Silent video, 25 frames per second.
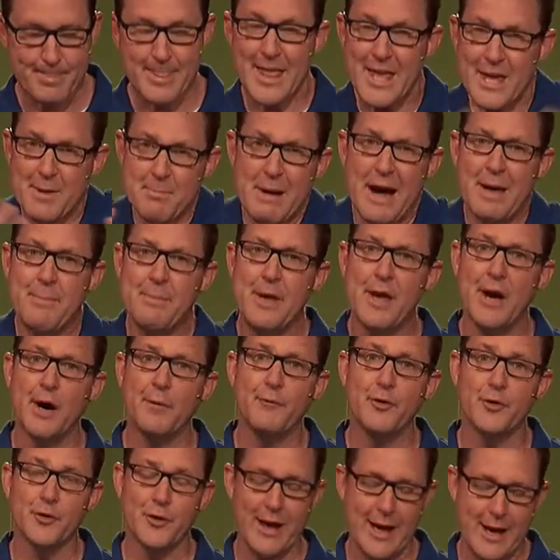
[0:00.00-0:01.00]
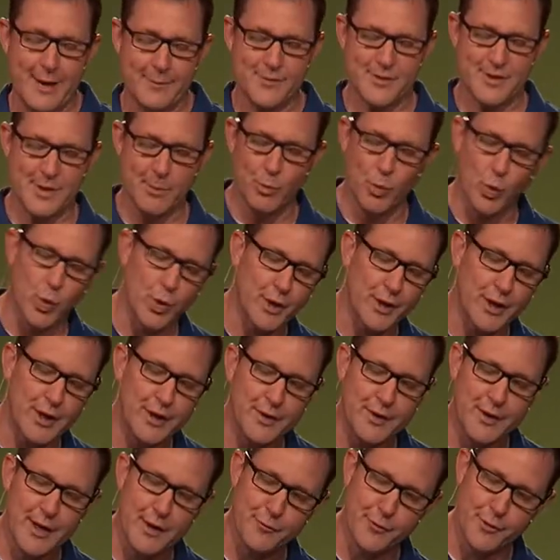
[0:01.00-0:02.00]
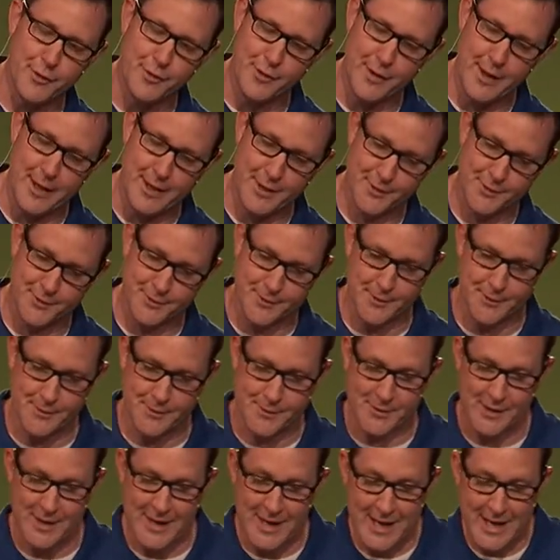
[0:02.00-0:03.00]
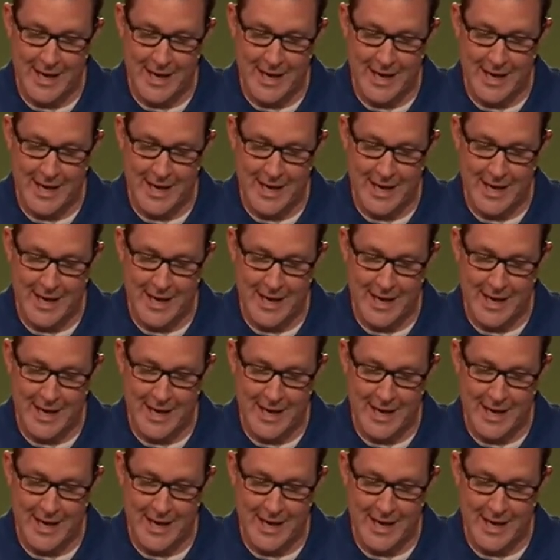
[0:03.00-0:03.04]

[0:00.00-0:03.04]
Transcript: It might be helpful to have some working definitions.